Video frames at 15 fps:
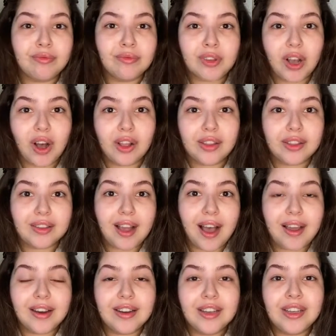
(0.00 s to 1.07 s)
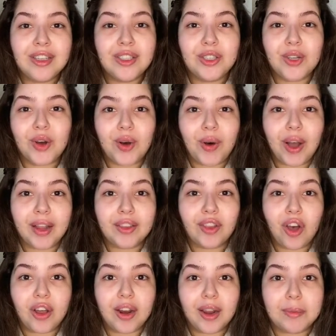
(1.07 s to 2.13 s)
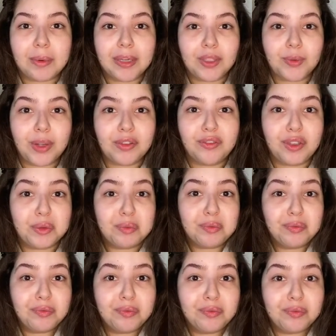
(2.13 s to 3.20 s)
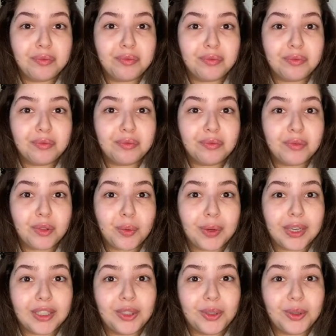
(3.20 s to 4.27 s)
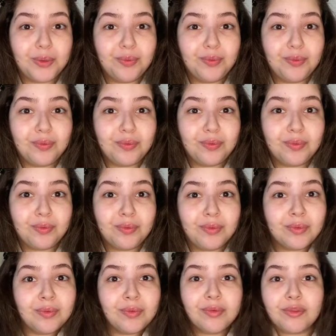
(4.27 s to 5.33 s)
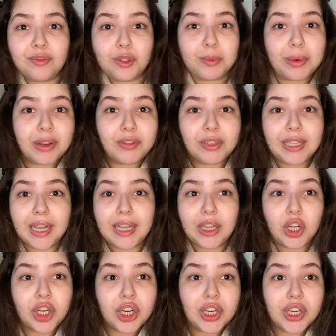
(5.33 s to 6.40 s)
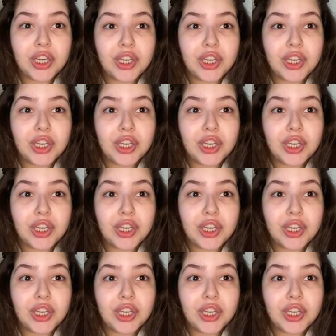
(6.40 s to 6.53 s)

all of that. So I thought I might as well film what I do for my everyday look.